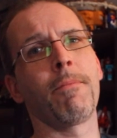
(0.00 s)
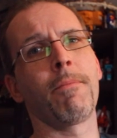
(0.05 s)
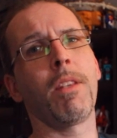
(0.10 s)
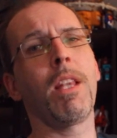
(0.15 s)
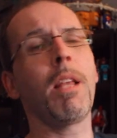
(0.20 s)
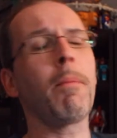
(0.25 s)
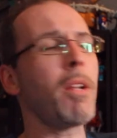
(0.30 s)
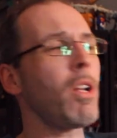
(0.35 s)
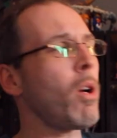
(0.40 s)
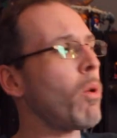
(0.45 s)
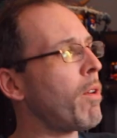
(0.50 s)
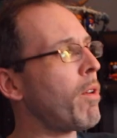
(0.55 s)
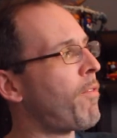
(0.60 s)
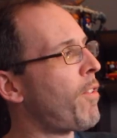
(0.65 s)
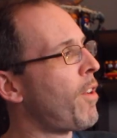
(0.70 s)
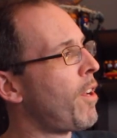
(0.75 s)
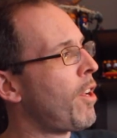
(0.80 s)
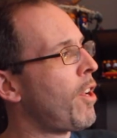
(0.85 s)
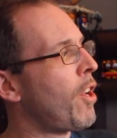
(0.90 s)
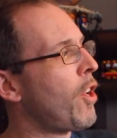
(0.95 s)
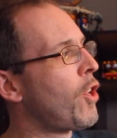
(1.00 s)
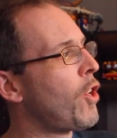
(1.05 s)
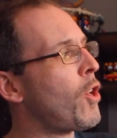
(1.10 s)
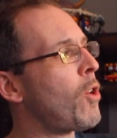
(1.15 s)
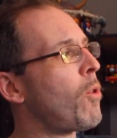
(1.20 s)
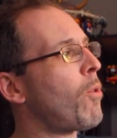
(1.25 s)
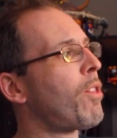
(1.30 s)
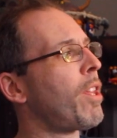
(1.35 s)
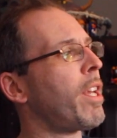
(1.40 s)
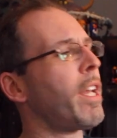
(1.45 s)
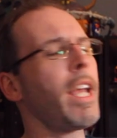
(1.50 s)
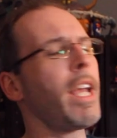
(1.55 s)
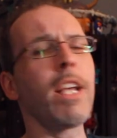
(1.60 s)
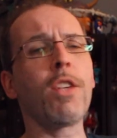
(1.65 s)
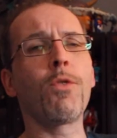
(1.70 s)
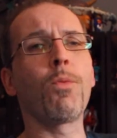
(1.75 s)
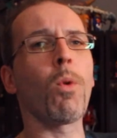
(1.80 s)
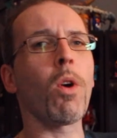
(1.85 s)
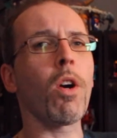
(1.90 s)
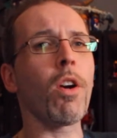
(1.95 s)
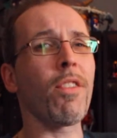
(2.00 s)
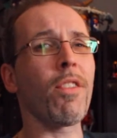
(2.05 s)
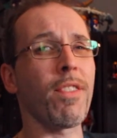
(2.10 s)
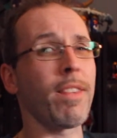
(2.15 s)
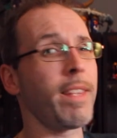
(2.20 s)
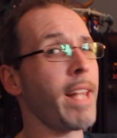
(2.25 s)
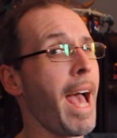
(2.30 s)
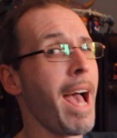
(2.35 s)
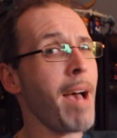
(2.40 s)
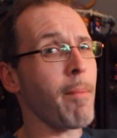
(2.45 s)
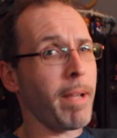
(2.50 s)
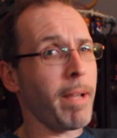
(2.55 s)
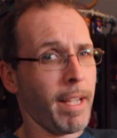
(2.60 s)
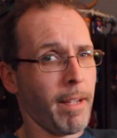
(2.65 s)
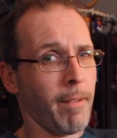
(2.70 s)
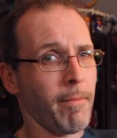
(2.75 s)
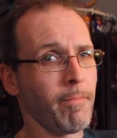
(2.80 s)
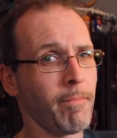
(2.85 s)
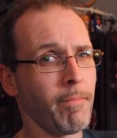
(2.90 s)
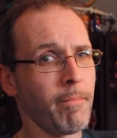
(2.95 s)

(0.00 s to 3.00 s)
Let me know if you think he's worth nabbing.